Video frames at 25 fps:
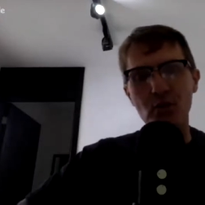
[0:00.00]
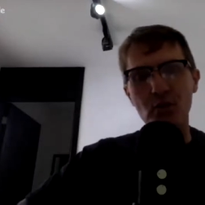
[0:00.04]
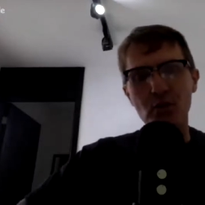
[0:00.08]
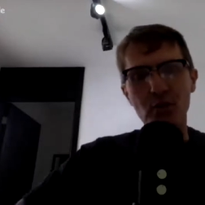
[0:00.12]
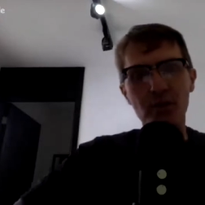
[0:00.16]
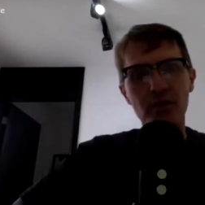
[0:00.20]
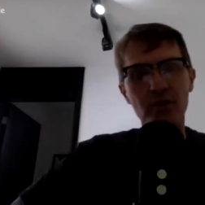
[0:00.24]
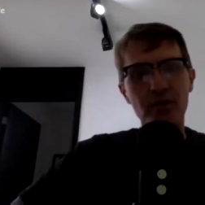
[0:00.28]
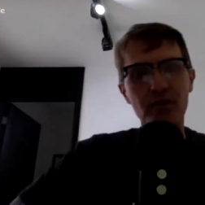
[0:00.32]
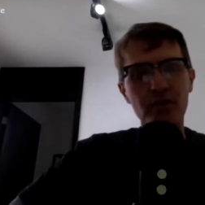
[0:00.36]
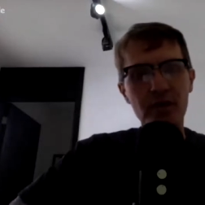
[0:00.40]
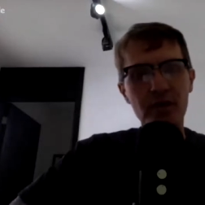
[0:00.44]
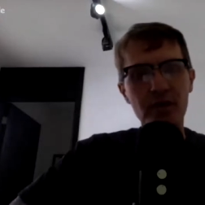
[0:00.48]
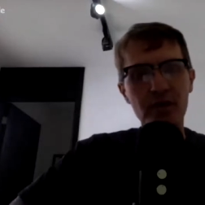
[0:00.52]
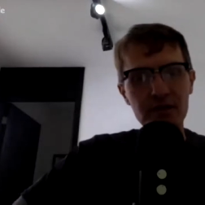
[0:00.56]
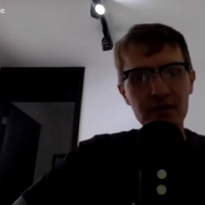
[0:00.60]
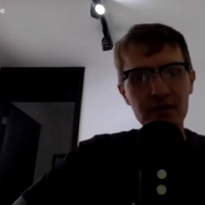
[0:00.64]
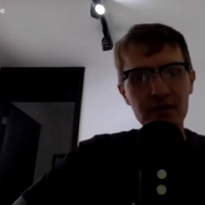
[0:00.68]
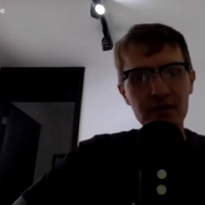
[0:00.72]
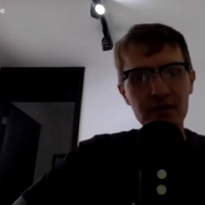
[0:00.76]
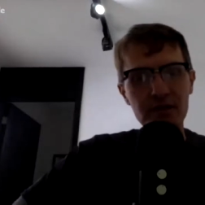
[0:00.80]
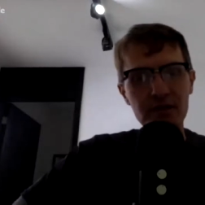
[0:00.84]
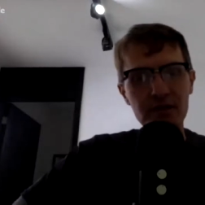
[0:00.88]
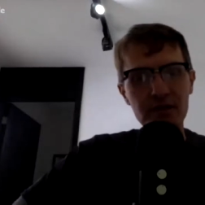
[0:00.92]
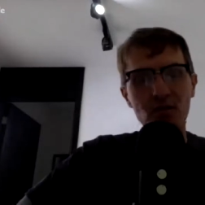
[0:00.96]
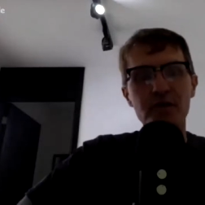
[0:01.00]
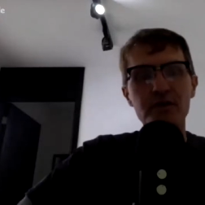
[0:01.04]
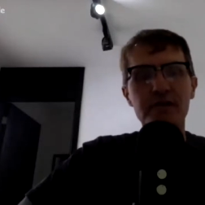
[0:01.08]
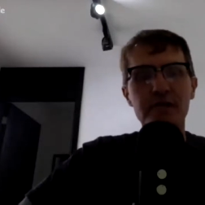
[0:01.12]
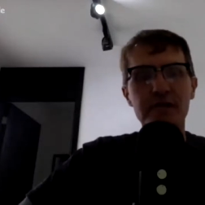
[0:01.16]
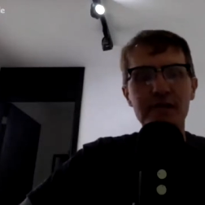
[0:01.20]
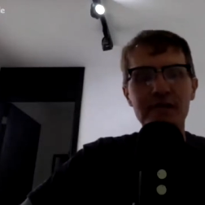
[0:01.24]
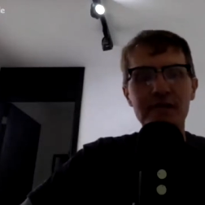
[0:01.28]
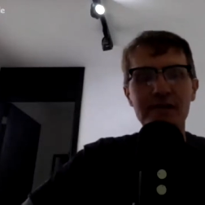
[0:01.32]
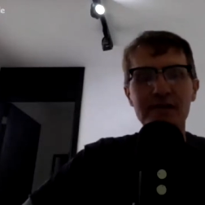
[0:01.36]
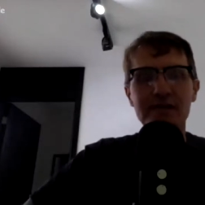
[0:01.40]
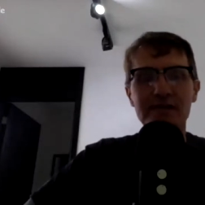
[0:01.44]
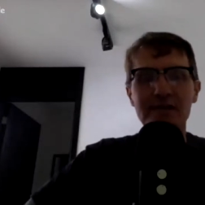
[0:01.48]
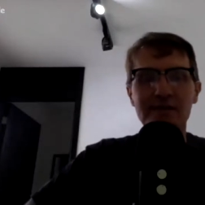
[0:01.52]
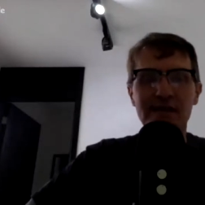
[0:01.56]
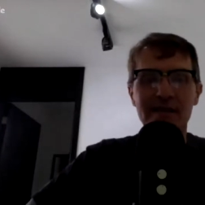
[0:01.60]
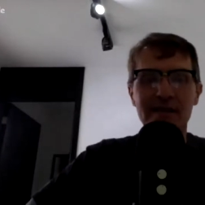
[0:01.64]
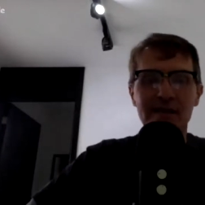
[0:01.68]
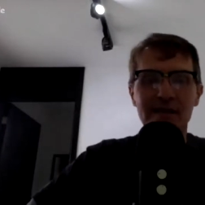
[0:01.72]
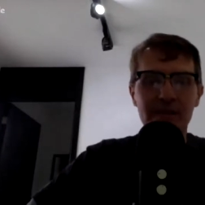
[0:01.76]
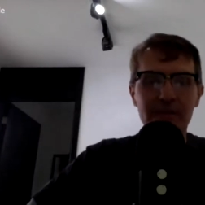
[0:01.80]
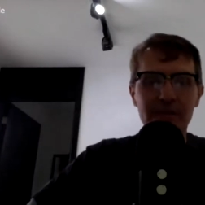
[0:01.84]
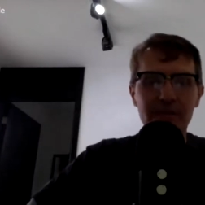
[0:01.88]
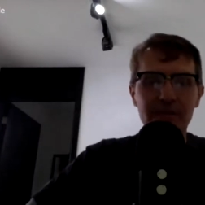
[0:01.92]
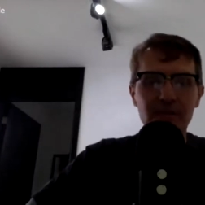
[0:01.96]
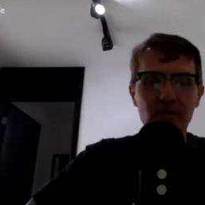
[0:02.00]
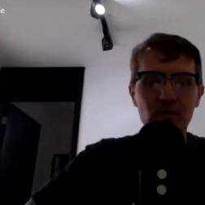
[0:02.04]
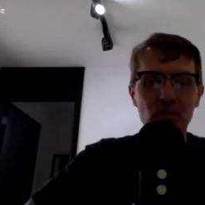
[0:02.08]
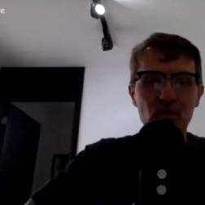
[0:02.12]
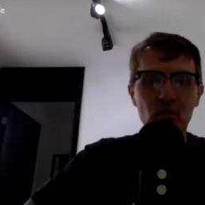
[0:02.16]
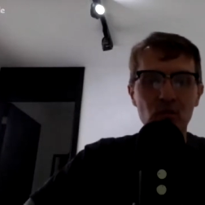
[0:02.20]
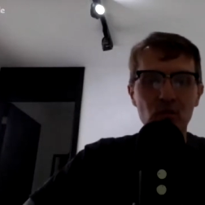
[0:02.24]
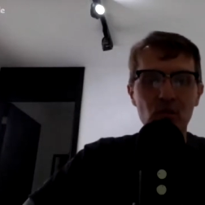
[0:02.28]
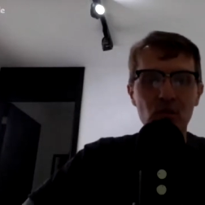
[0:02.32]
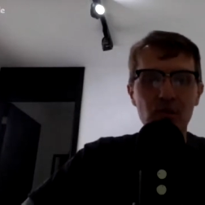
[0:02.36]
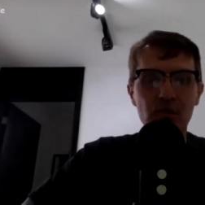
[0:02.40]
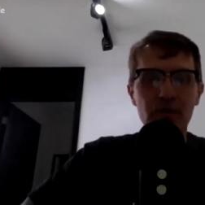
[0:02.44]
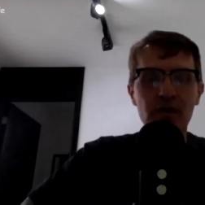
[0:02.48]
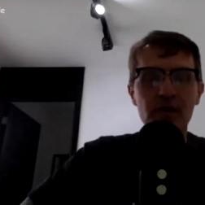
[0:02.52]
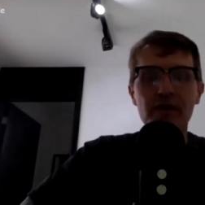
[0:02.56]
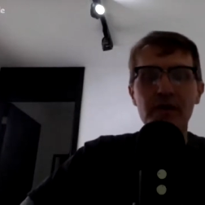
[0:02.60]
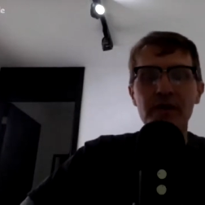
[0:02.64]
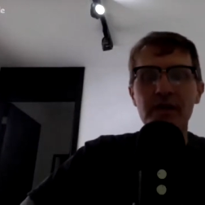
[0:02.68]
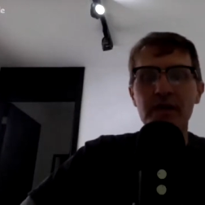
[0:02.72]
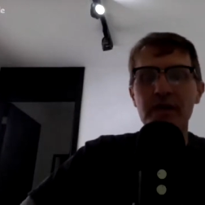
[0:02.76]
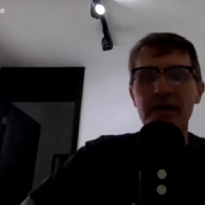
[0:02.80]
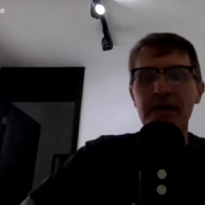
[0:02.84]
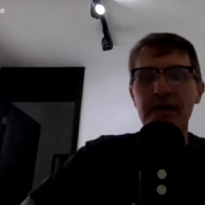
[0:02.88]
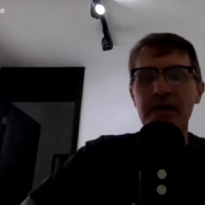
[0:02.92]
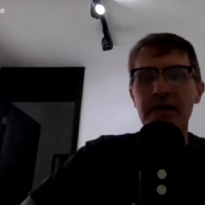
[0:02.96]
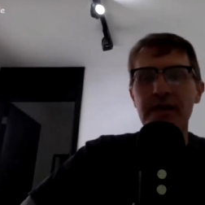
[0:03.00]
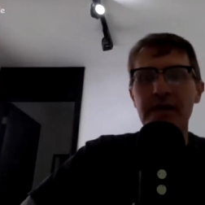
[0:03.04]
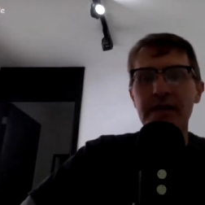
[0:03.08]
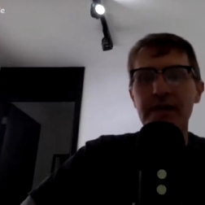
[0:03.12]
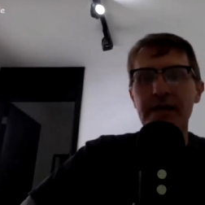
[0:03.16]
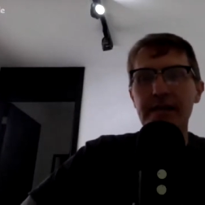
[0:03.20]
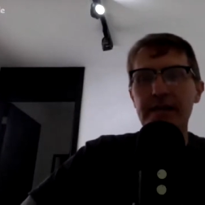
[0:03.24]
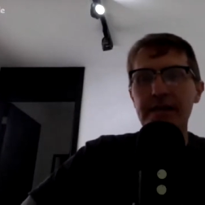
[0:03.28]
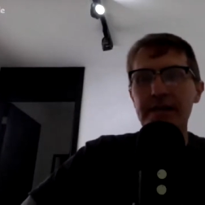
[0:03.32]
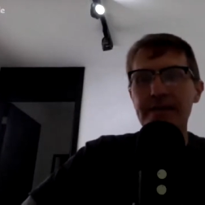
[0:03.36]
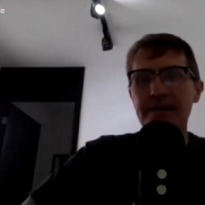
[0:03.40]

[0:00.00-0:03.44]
So this course is really